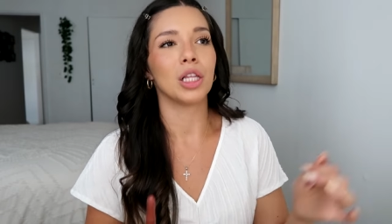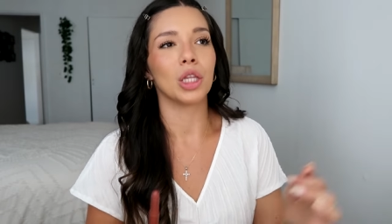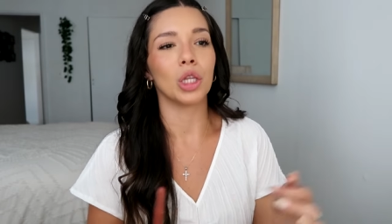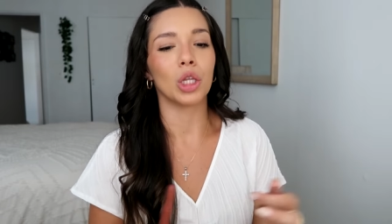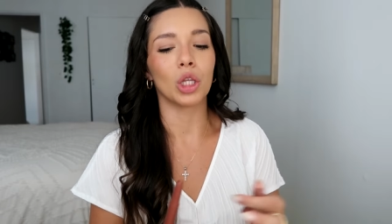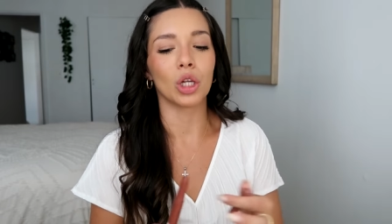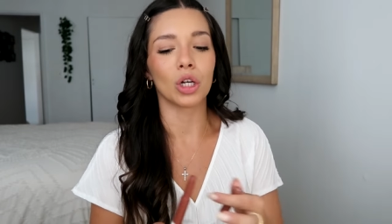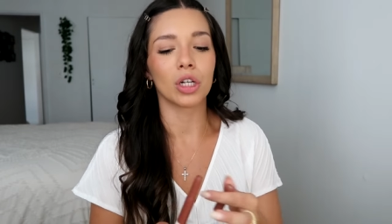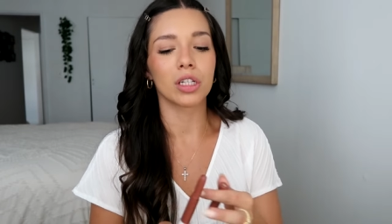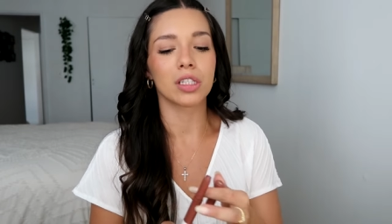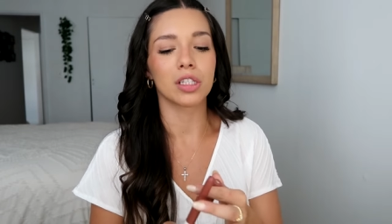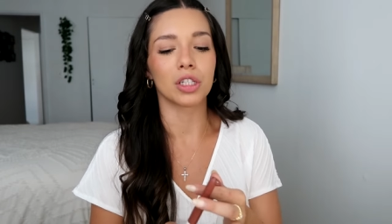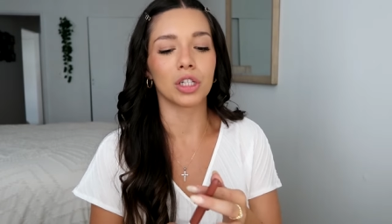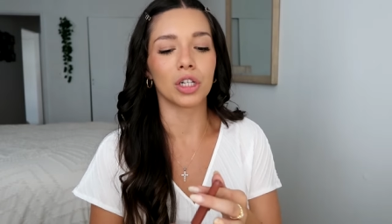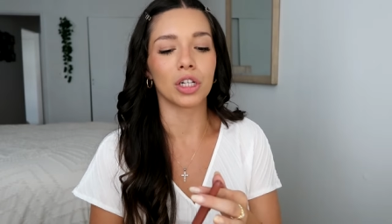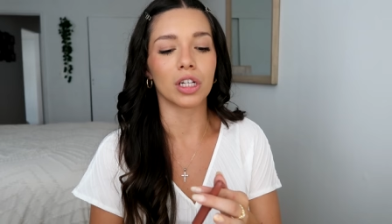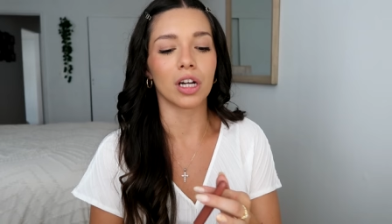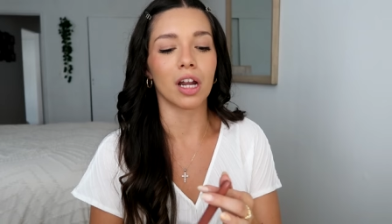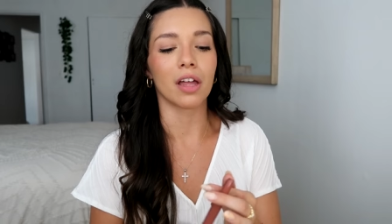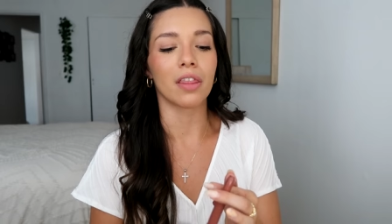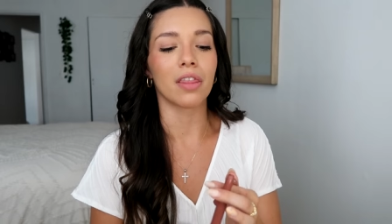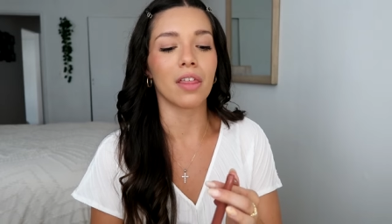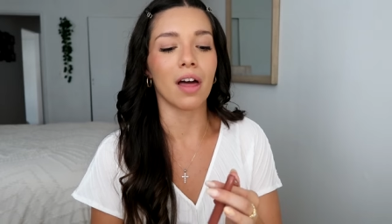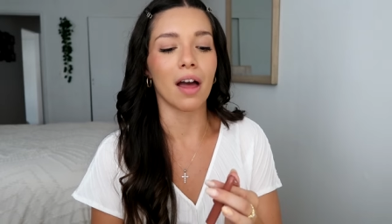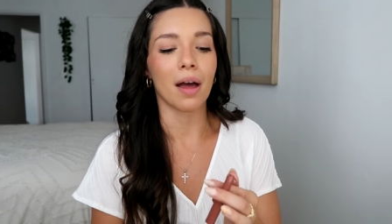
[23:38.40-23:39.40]
looks good
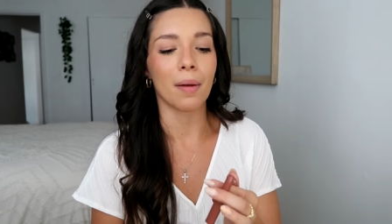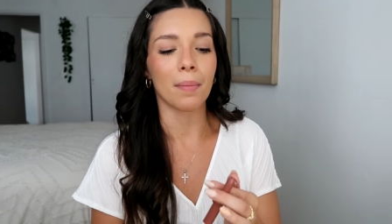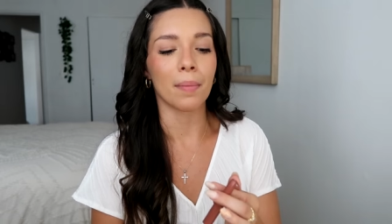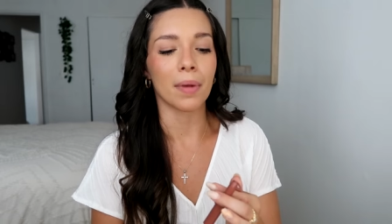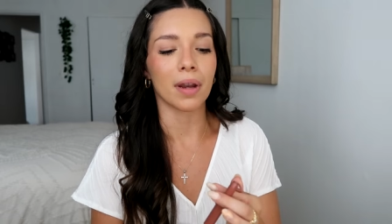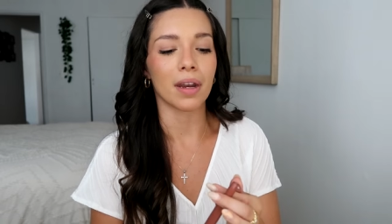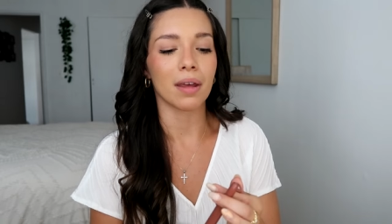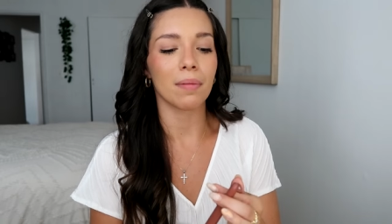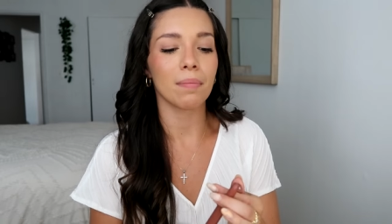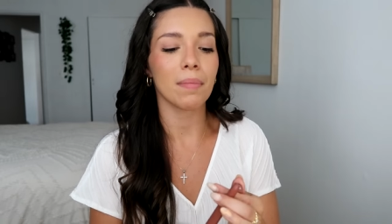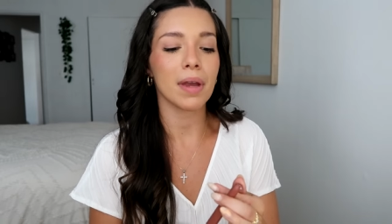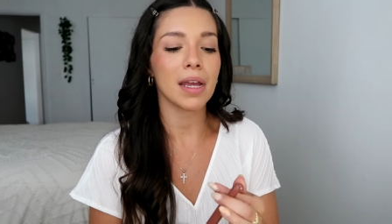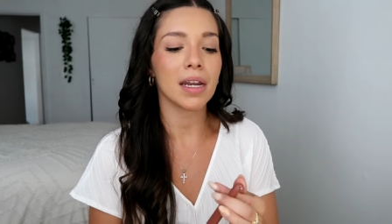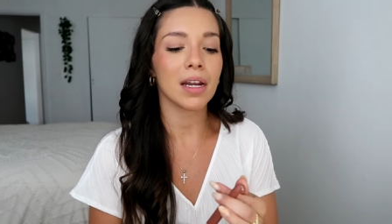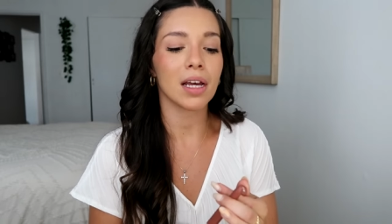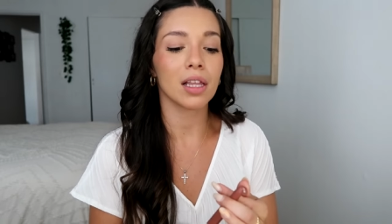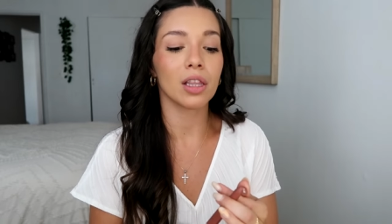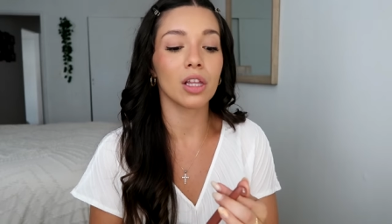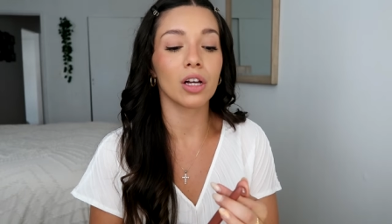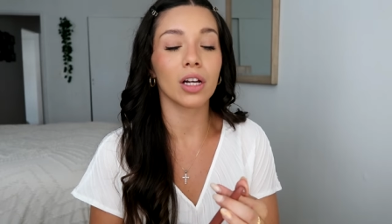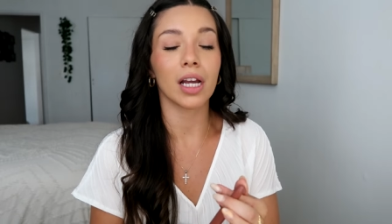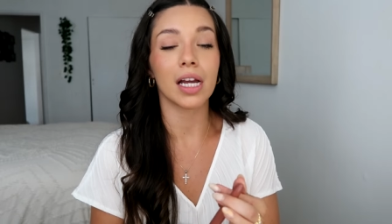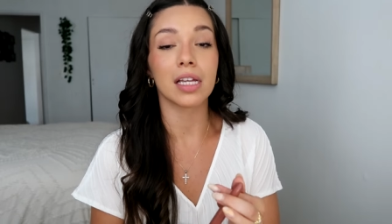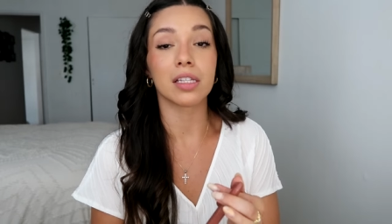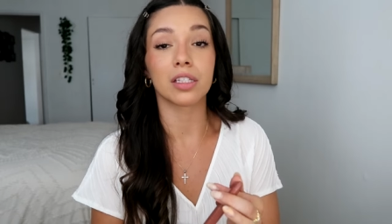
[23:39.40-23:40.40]
on them, and it may not
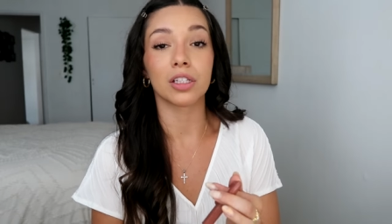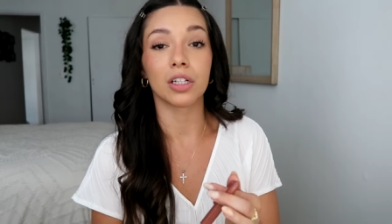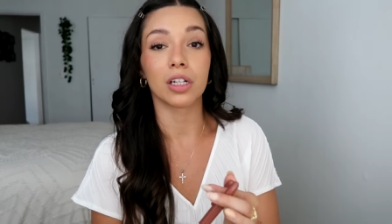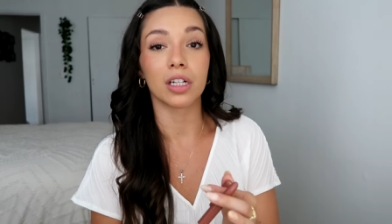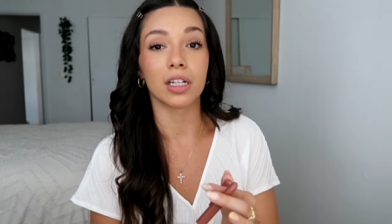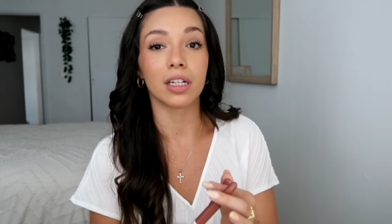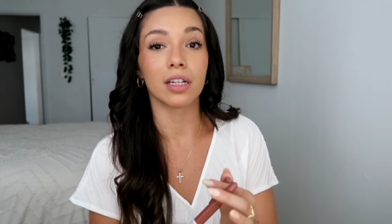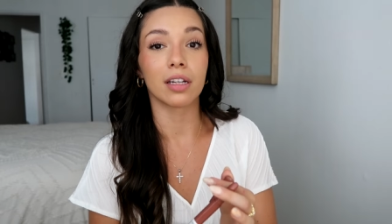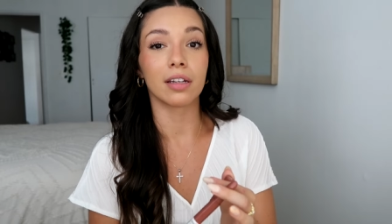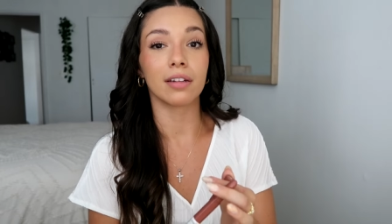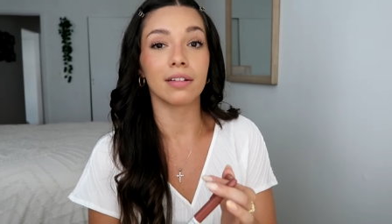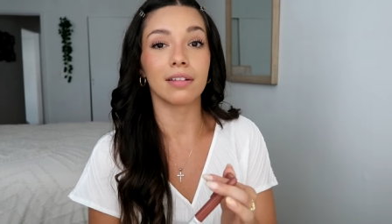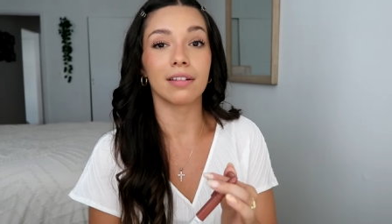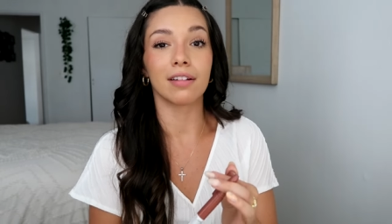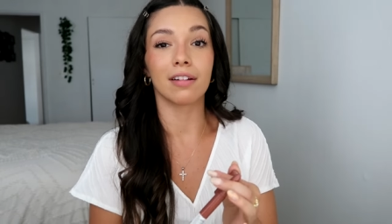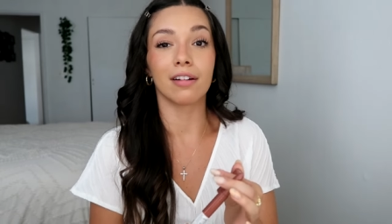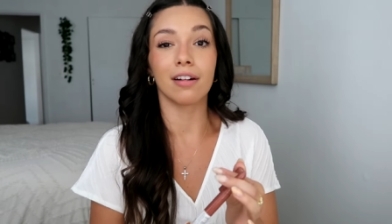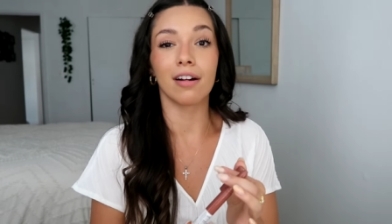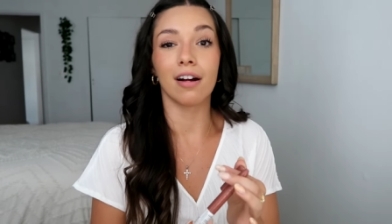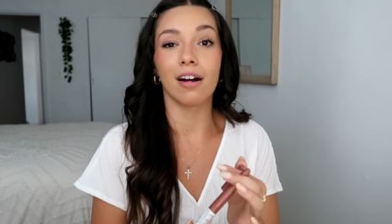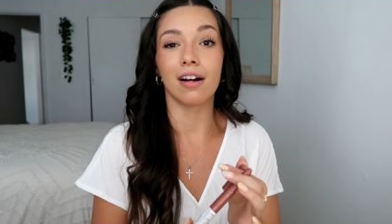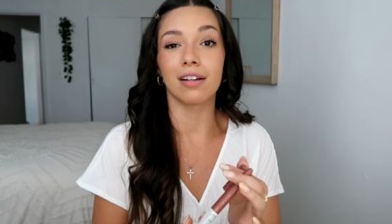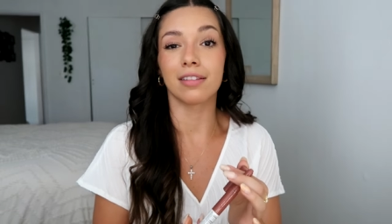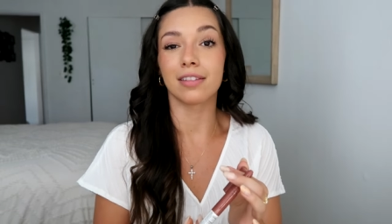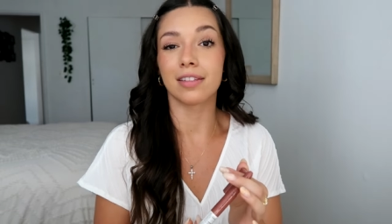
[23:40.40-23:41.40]
look as good
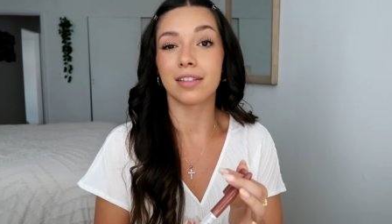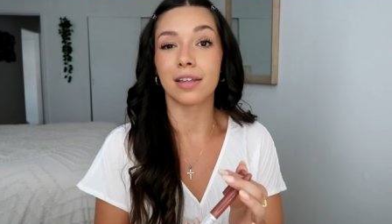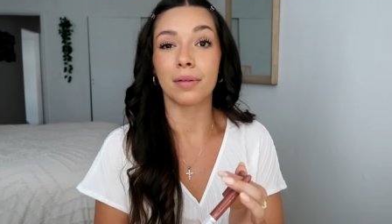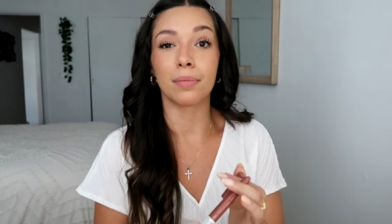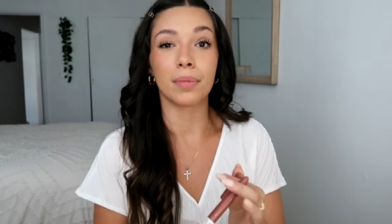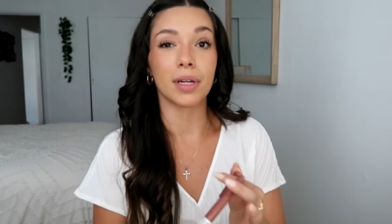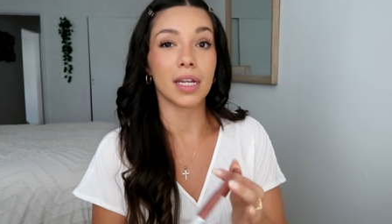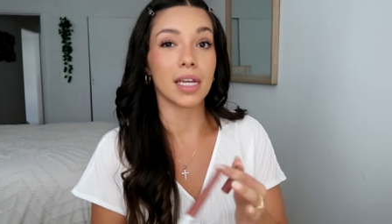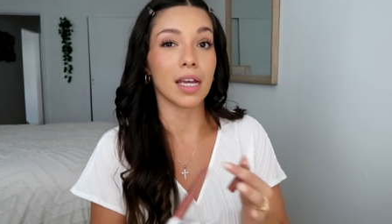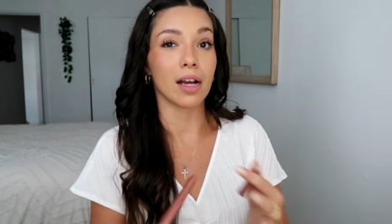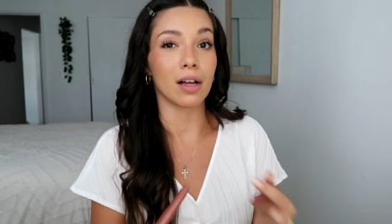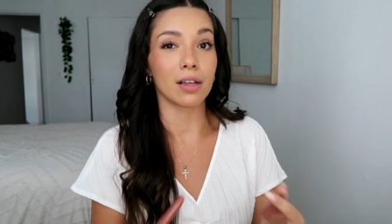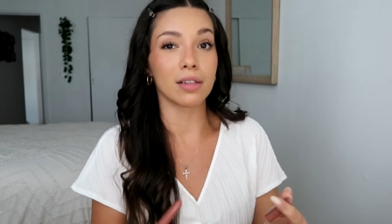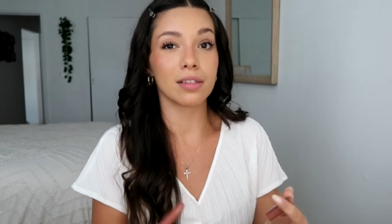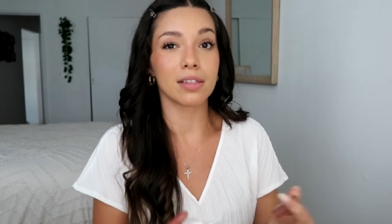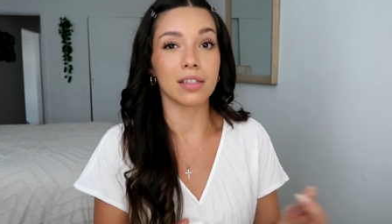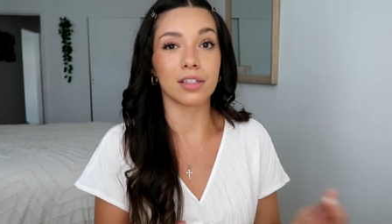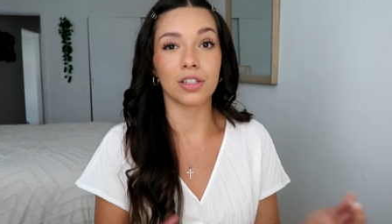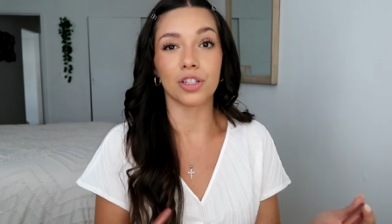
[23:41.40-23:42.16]
on somebody else.